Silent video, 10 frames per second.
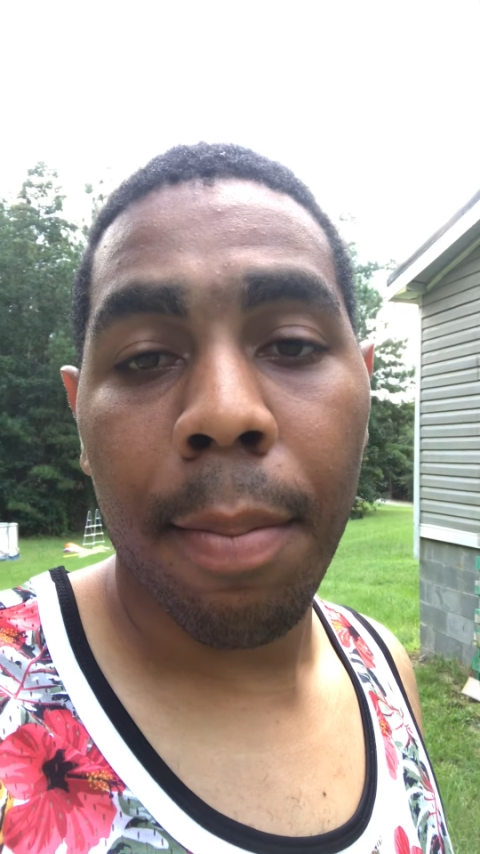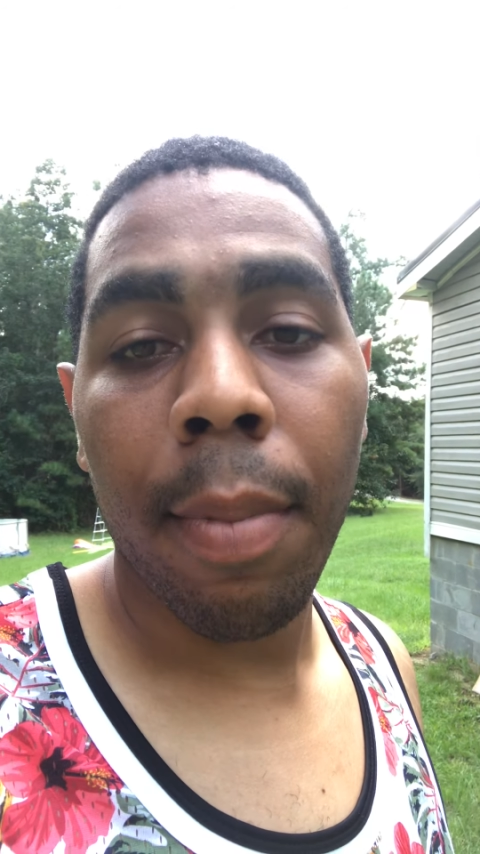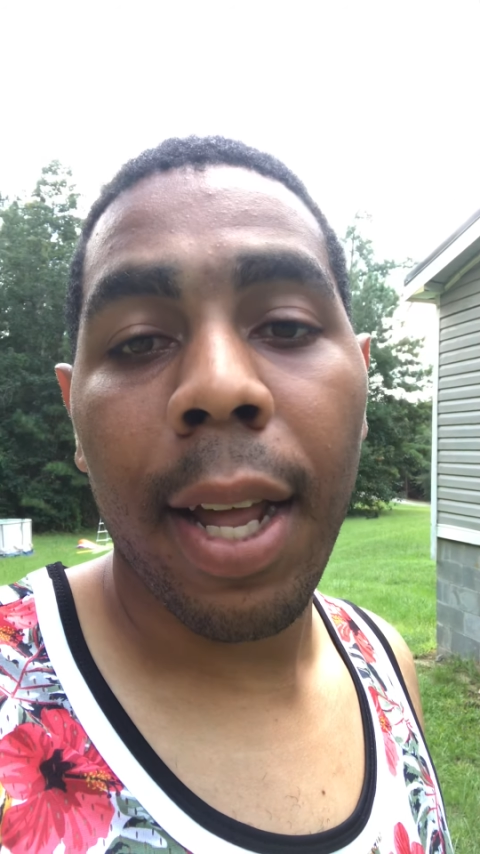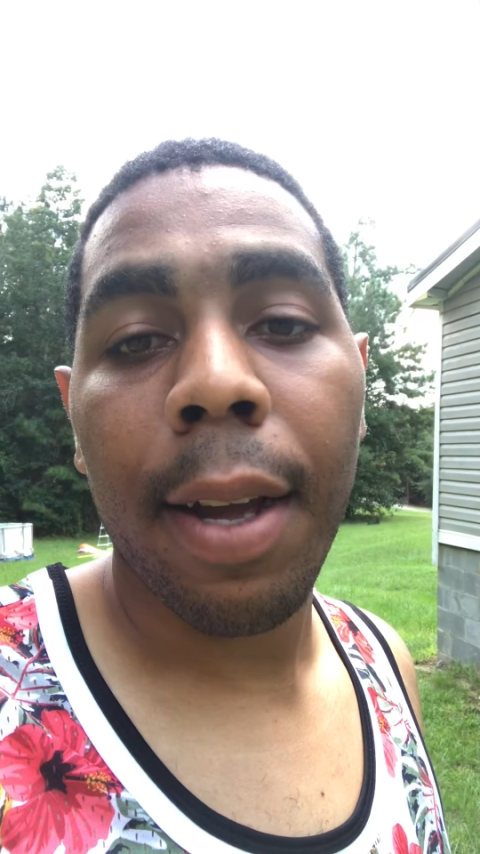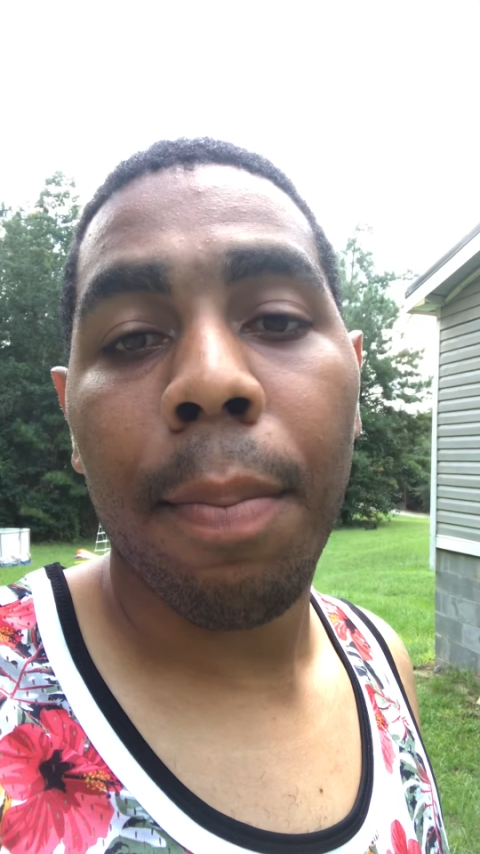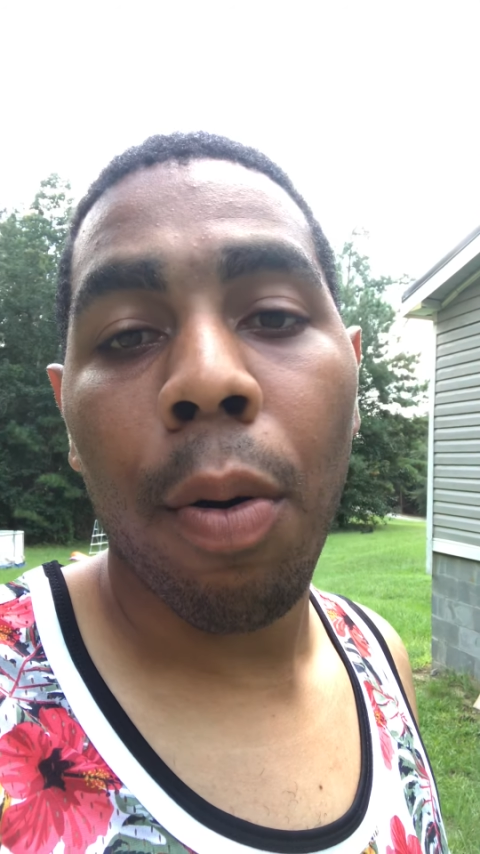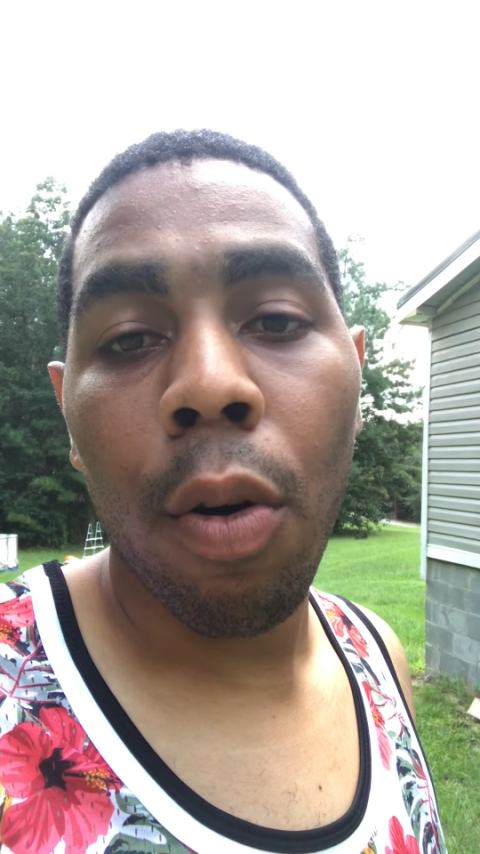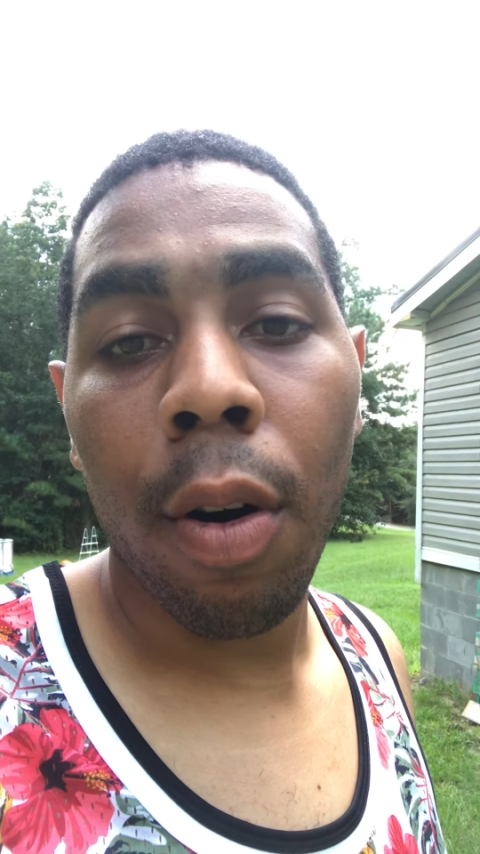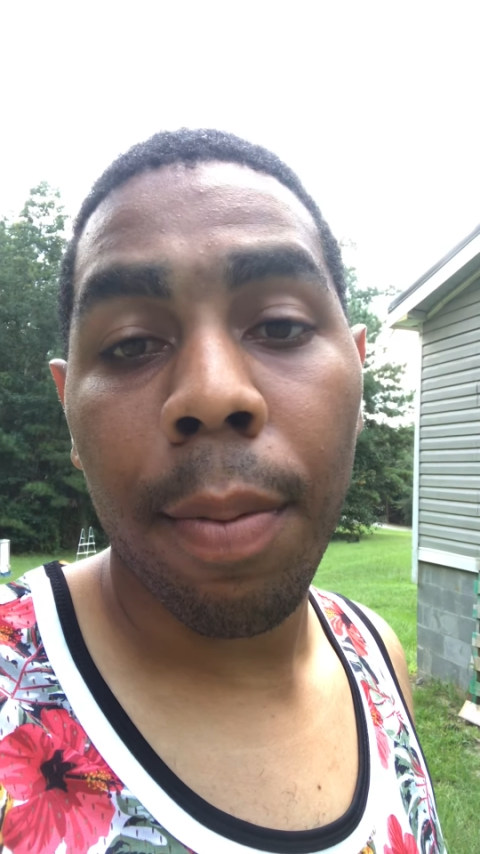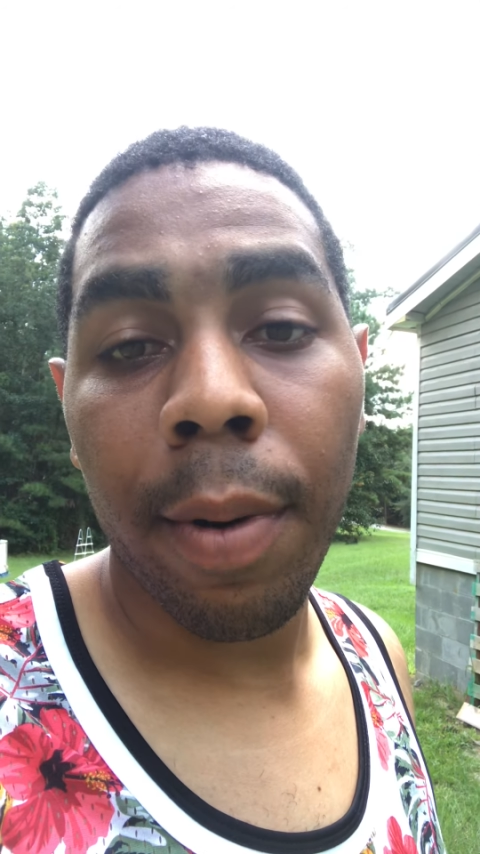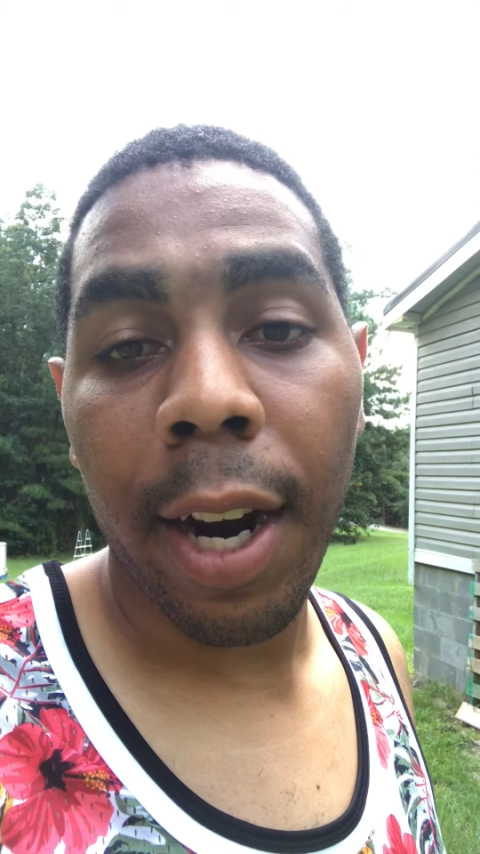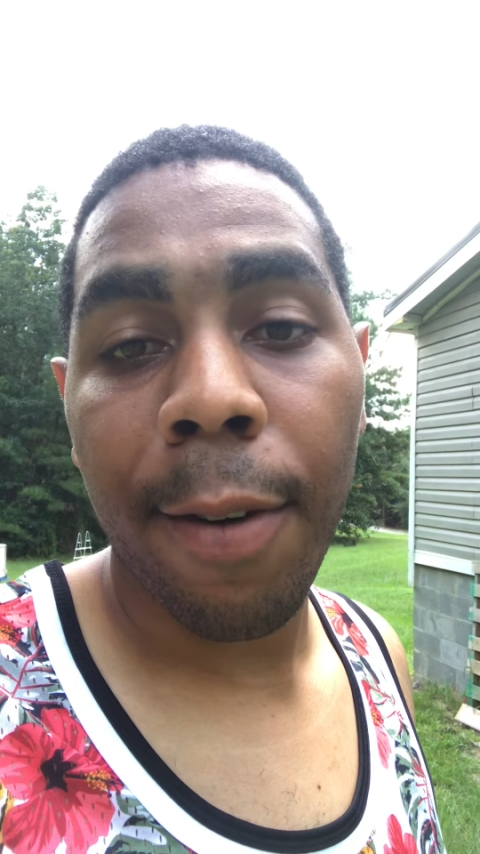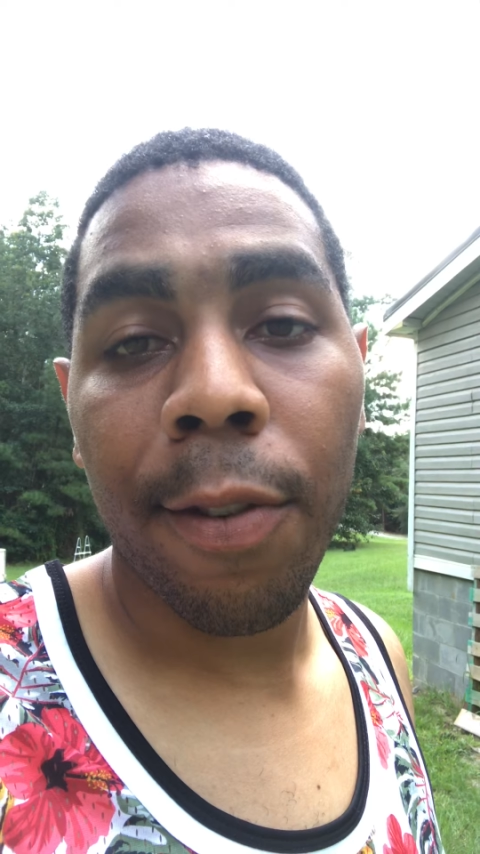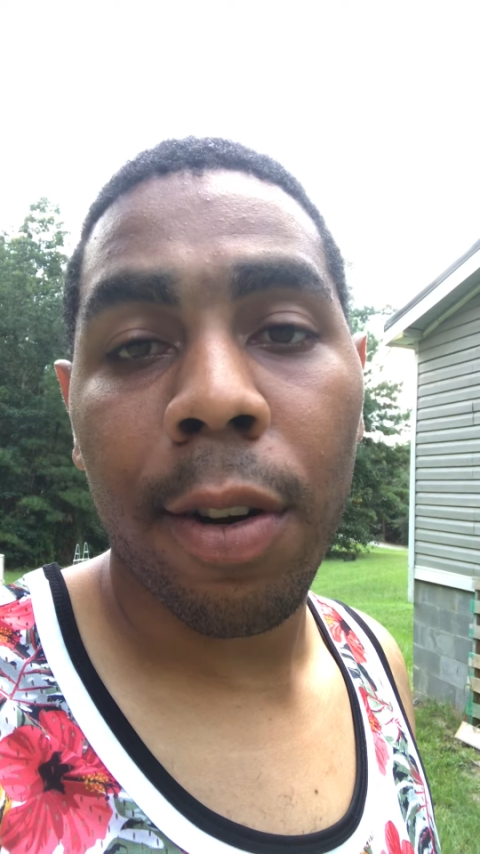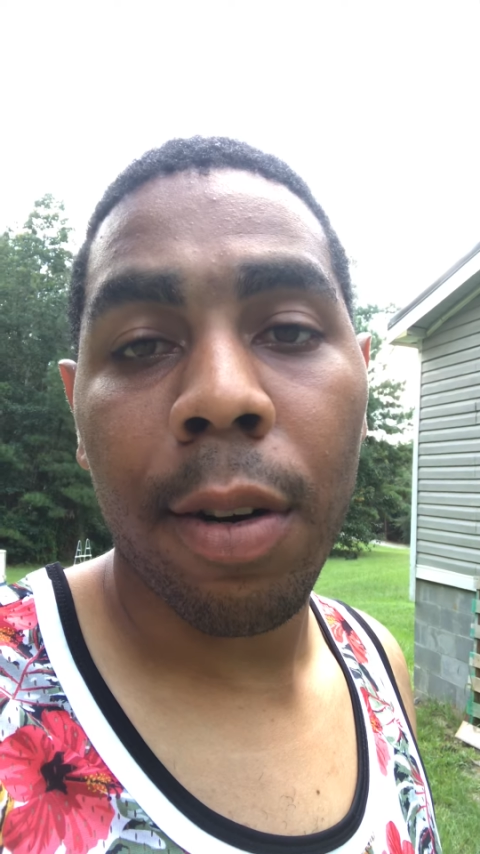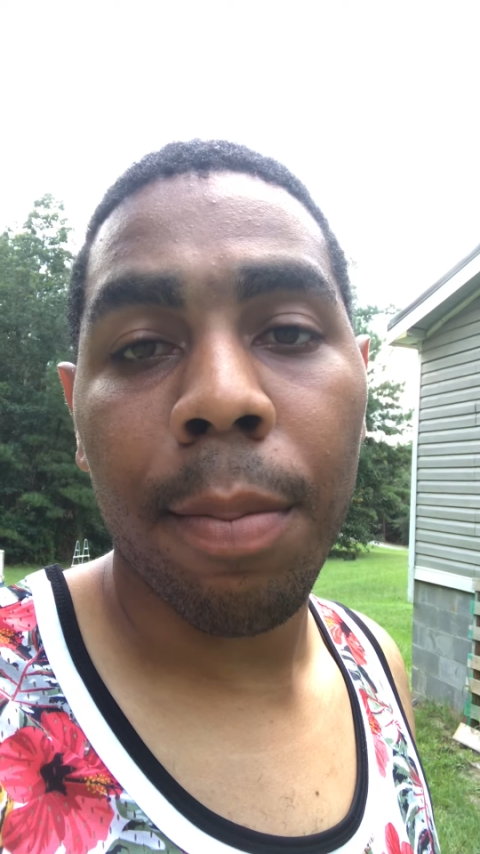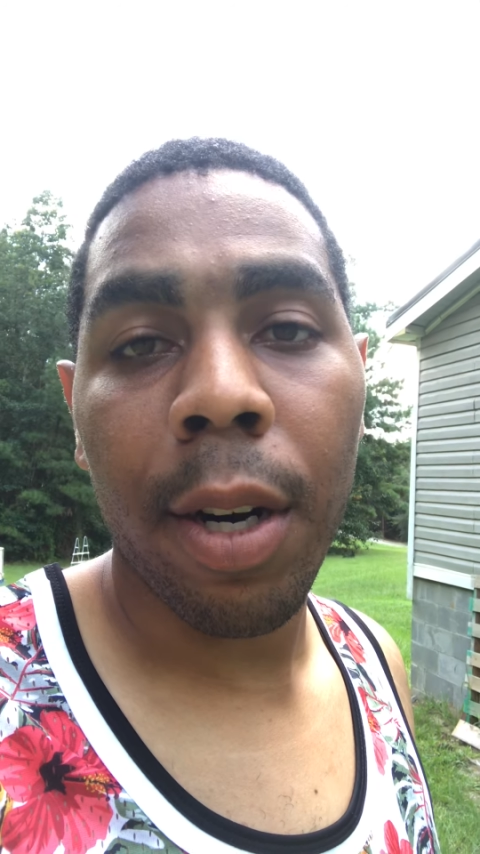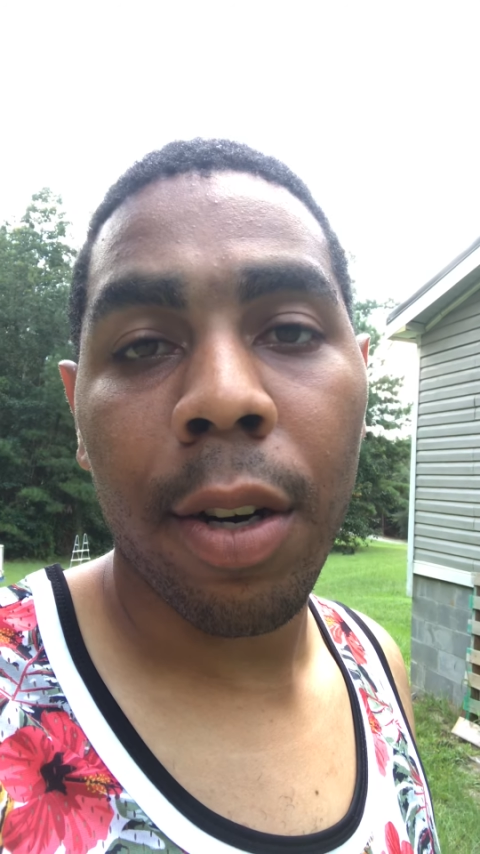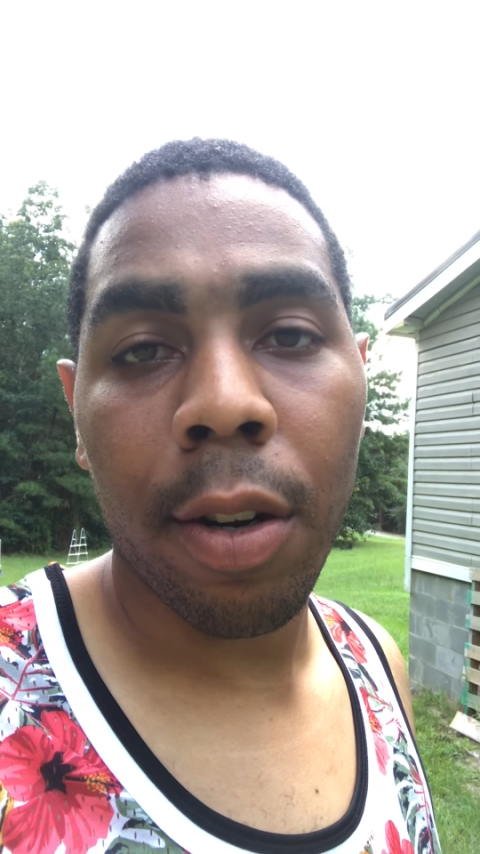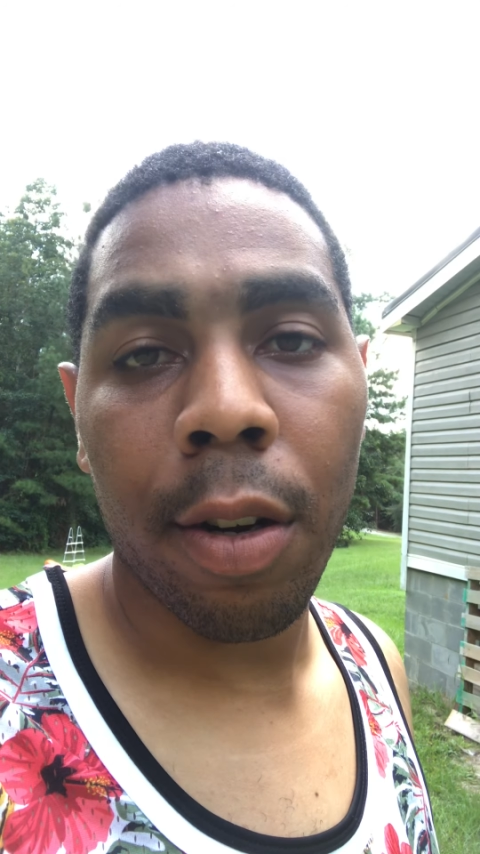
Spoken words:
black poor African American